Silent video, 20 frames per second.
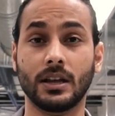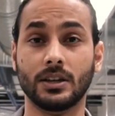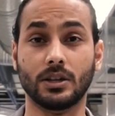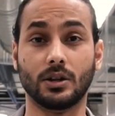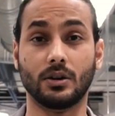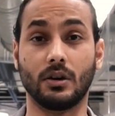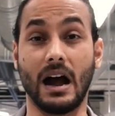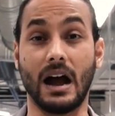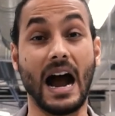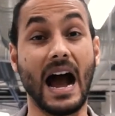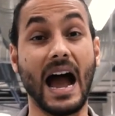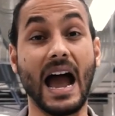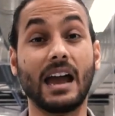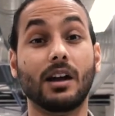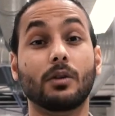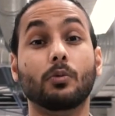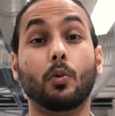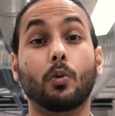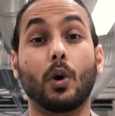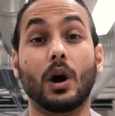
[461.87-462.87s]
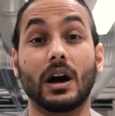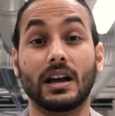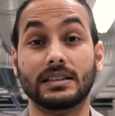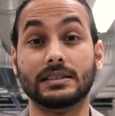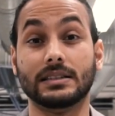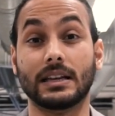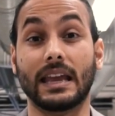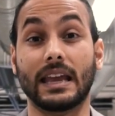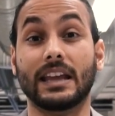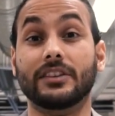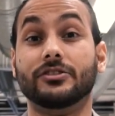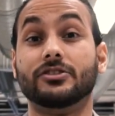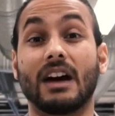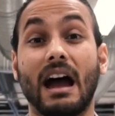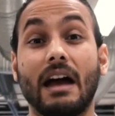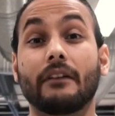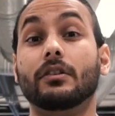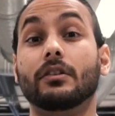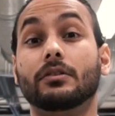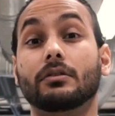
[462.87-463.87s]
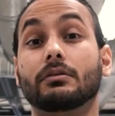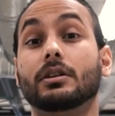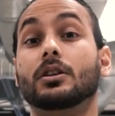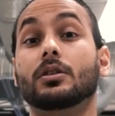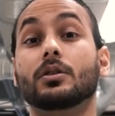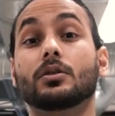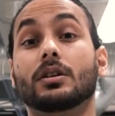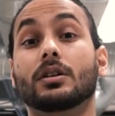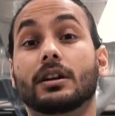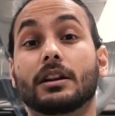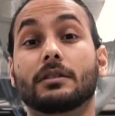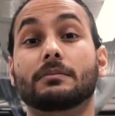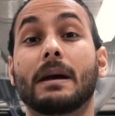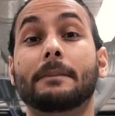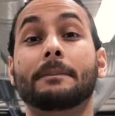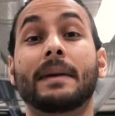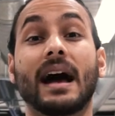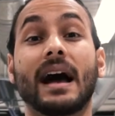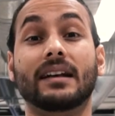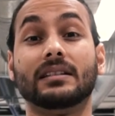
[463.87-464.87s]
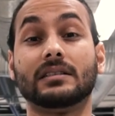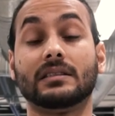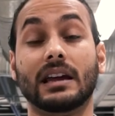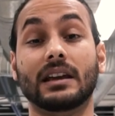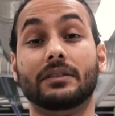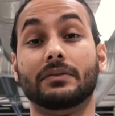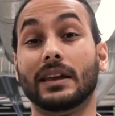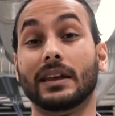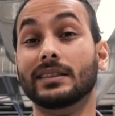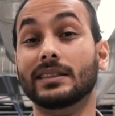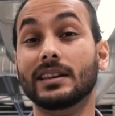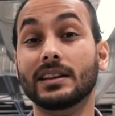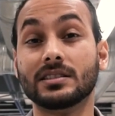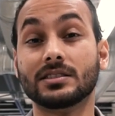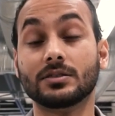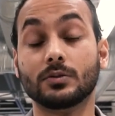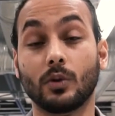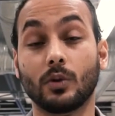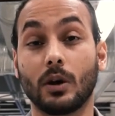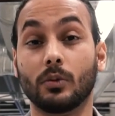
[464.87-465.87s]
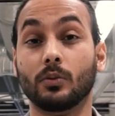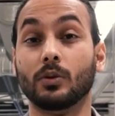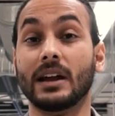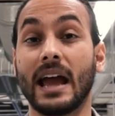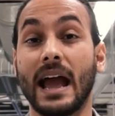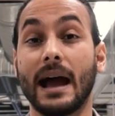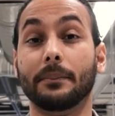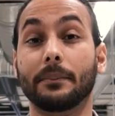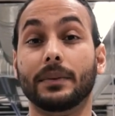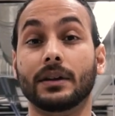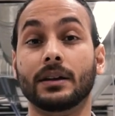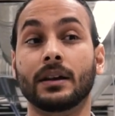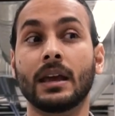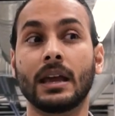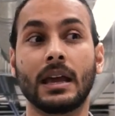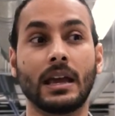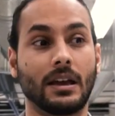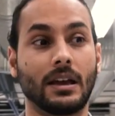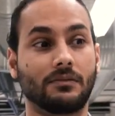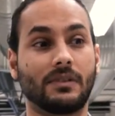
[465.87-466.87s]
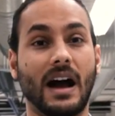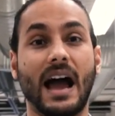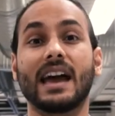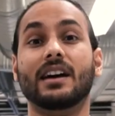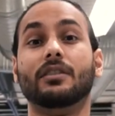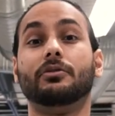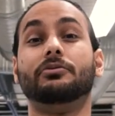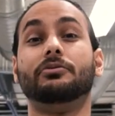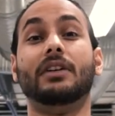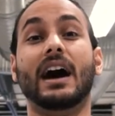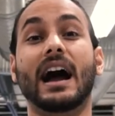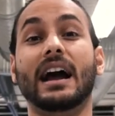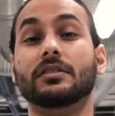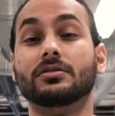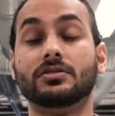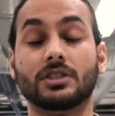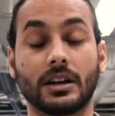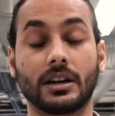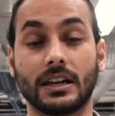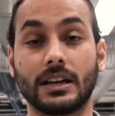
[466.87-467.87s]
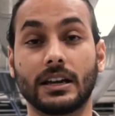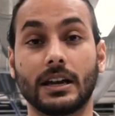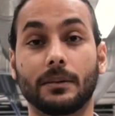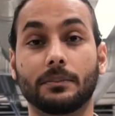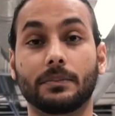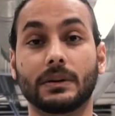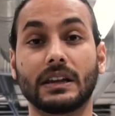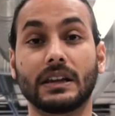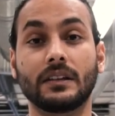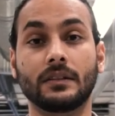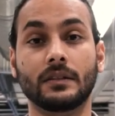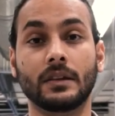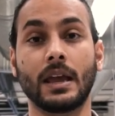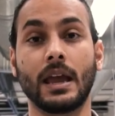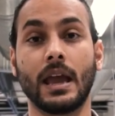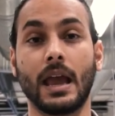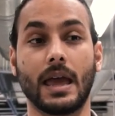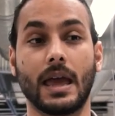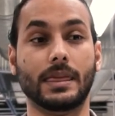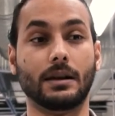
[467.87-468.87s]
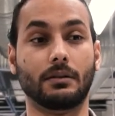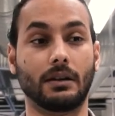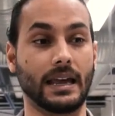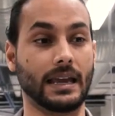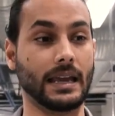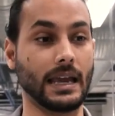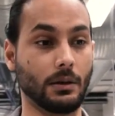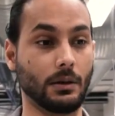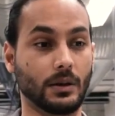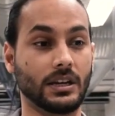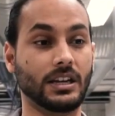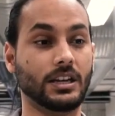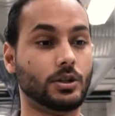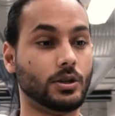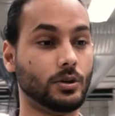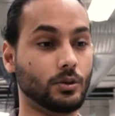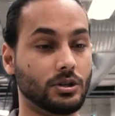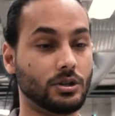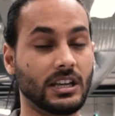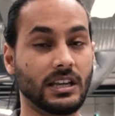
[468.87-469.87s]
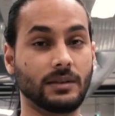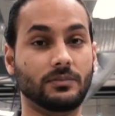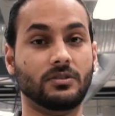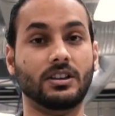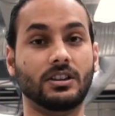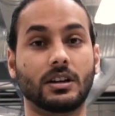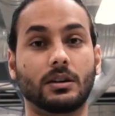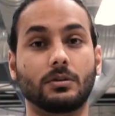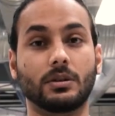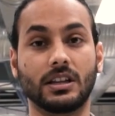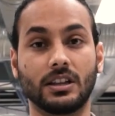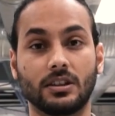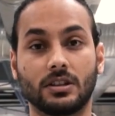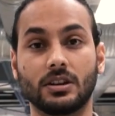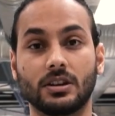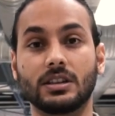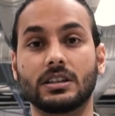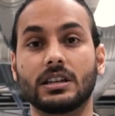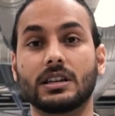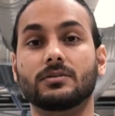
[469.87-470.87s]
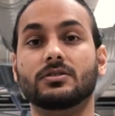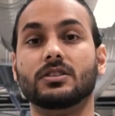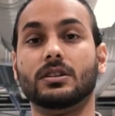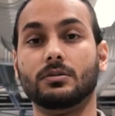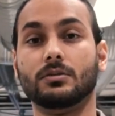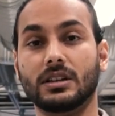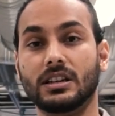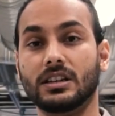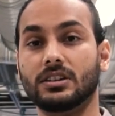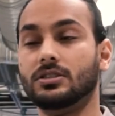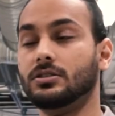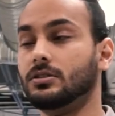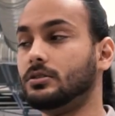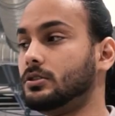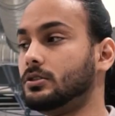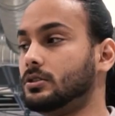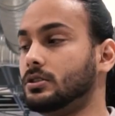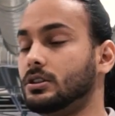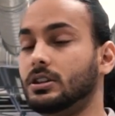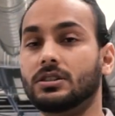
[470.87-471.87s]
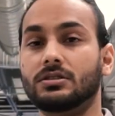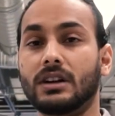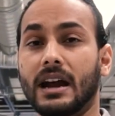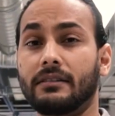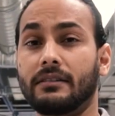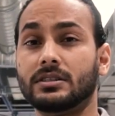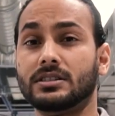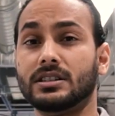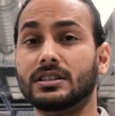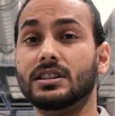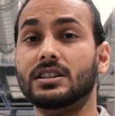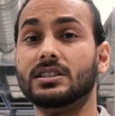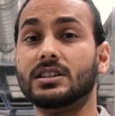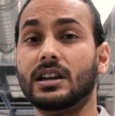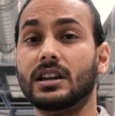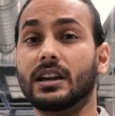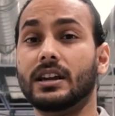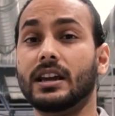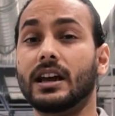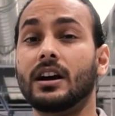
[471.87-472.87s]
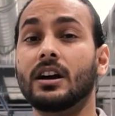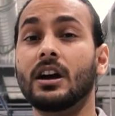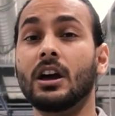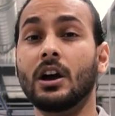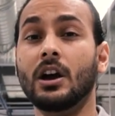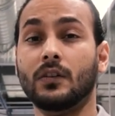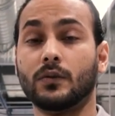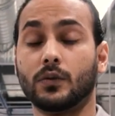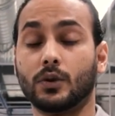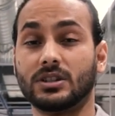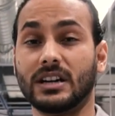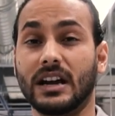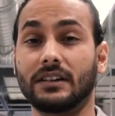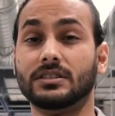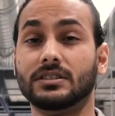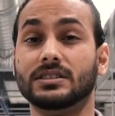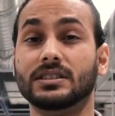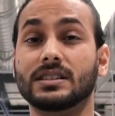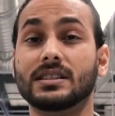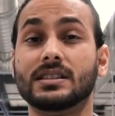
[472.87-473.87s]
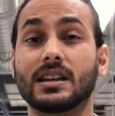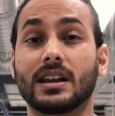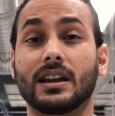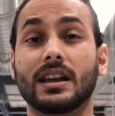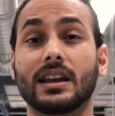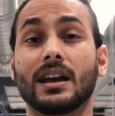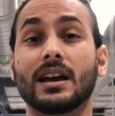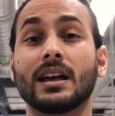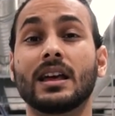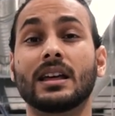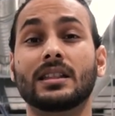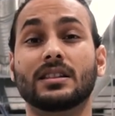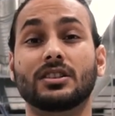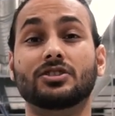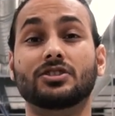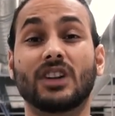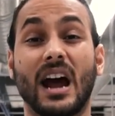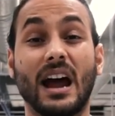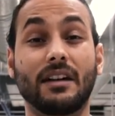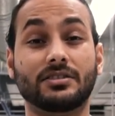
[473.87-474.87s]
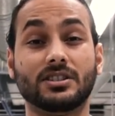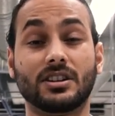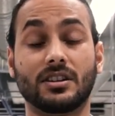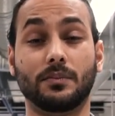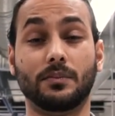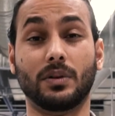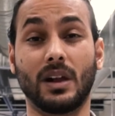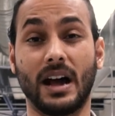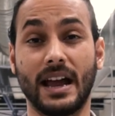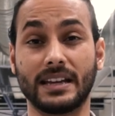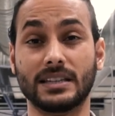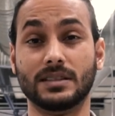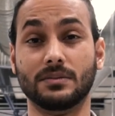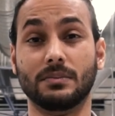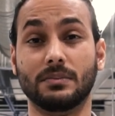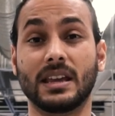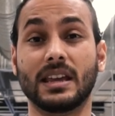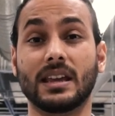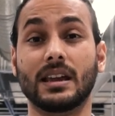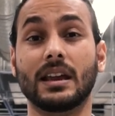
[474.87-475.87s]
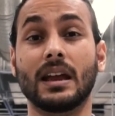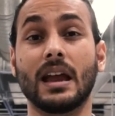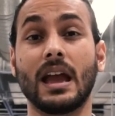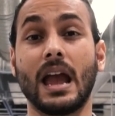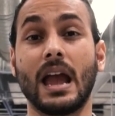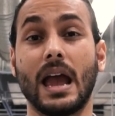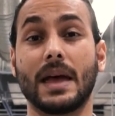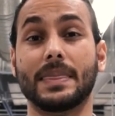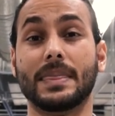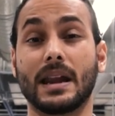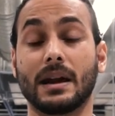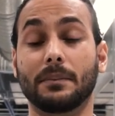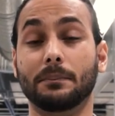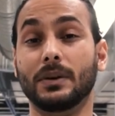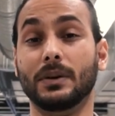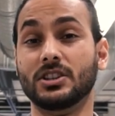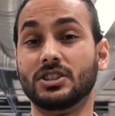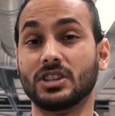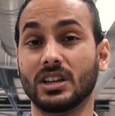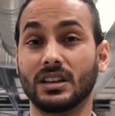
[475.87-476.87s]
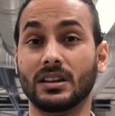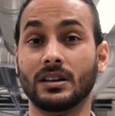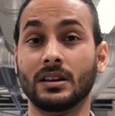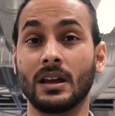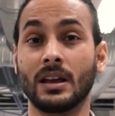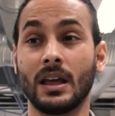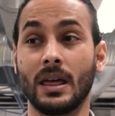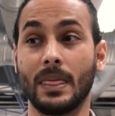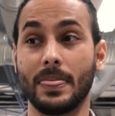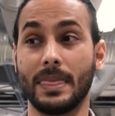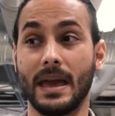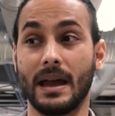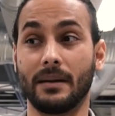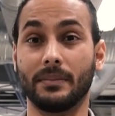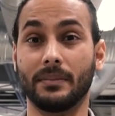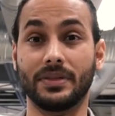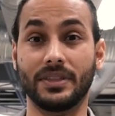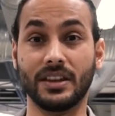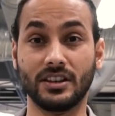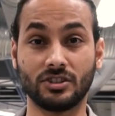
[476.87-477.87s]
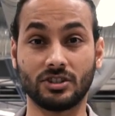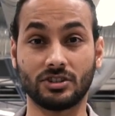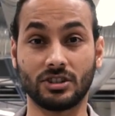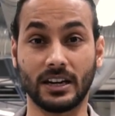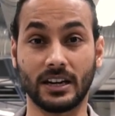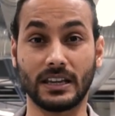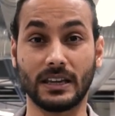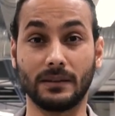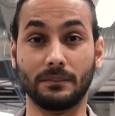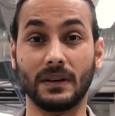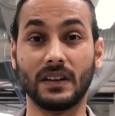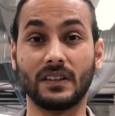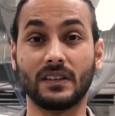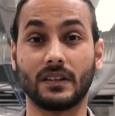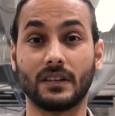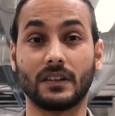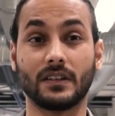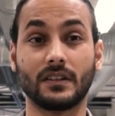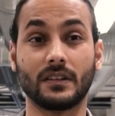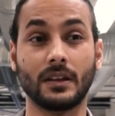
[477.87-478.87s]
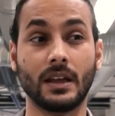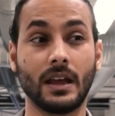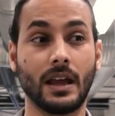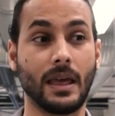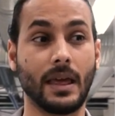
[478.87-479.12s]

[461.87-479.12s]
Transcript: You know, I was a driver recruiter in my past life, and this is what would happen. If I had five trucking companies and they were like, hey, we need two teams here, we need three teams here, we need three drivers in this area, four drivers in this area. These drivers are applying to me, and then I'm pitching them this trucking business.